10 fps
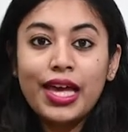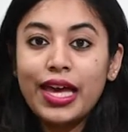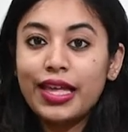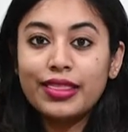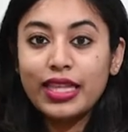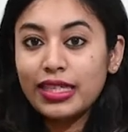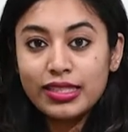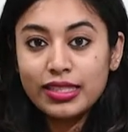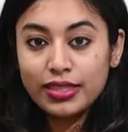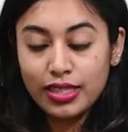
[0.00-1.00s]
and
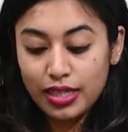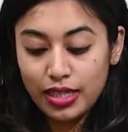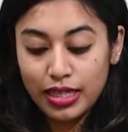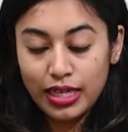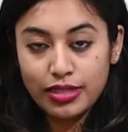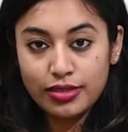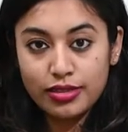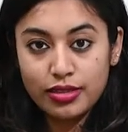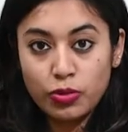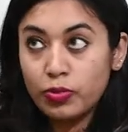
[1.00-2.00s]
that's it and
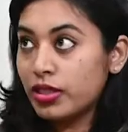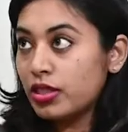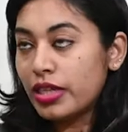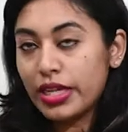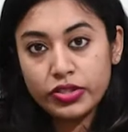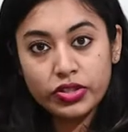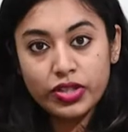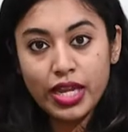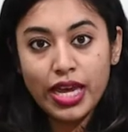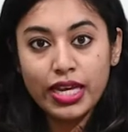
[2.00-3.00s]
uh, with the
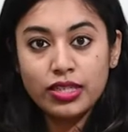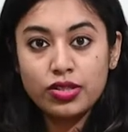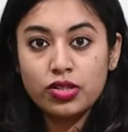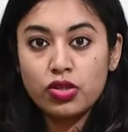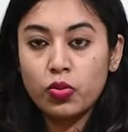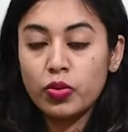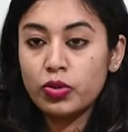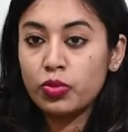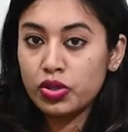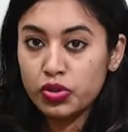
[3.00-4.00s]
natural light
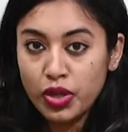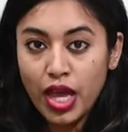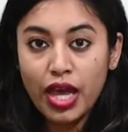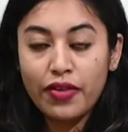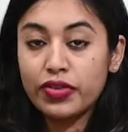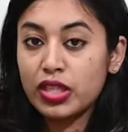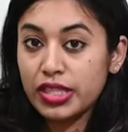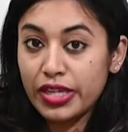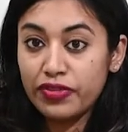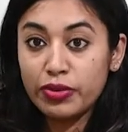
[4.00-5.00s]
with what you have with the
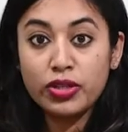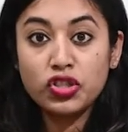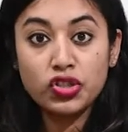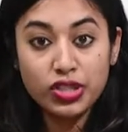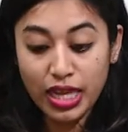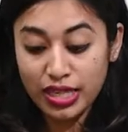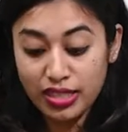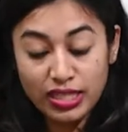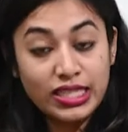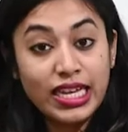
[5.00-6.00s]
safety measures as
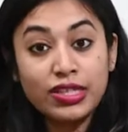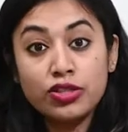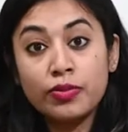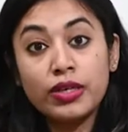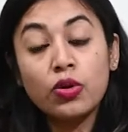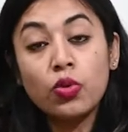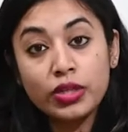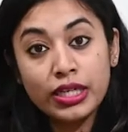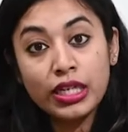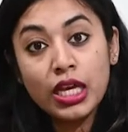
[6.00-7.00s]
i said to be
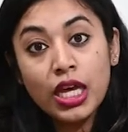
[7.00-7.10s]
holding